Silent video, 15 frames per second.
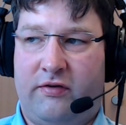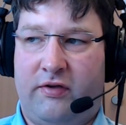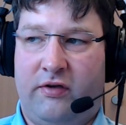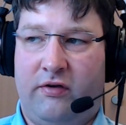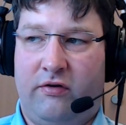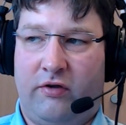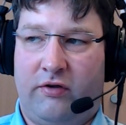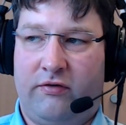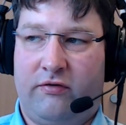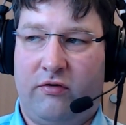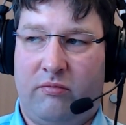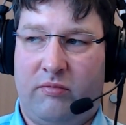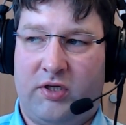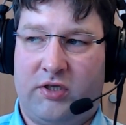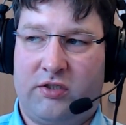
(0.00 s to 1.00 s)
let's say not
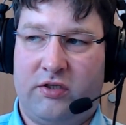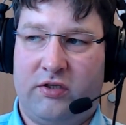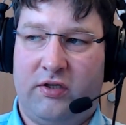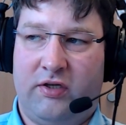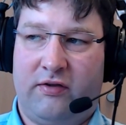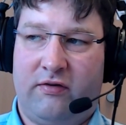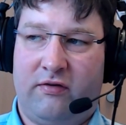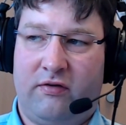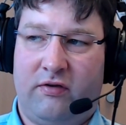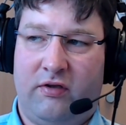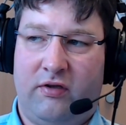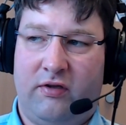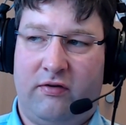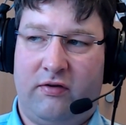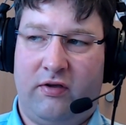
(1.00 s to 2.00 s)
so much at
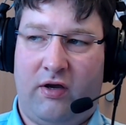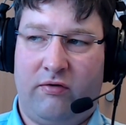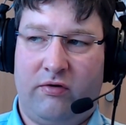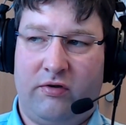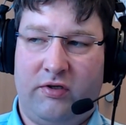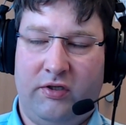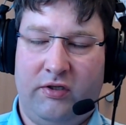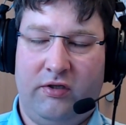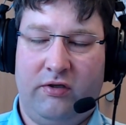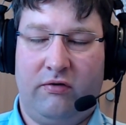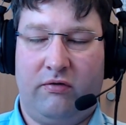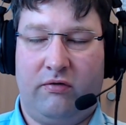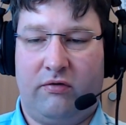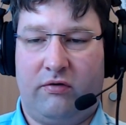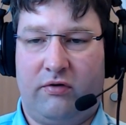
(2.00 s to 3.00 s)
the
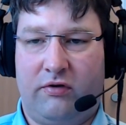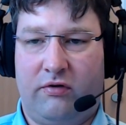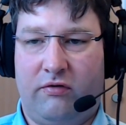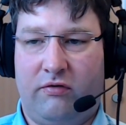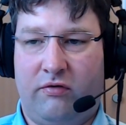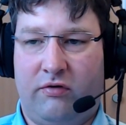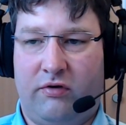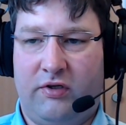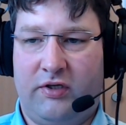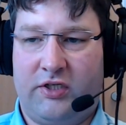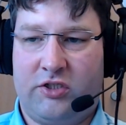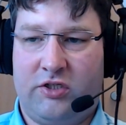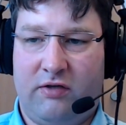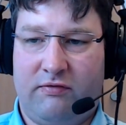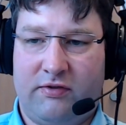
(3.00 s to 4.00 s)
IoT or
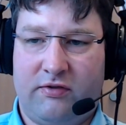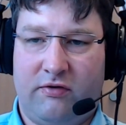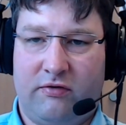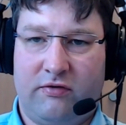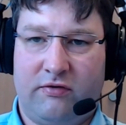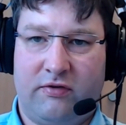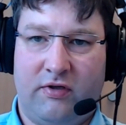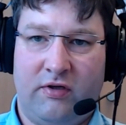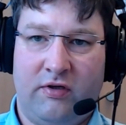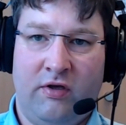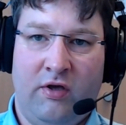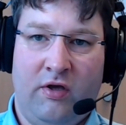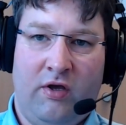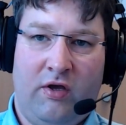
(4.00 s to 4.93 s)
edge level, so to say.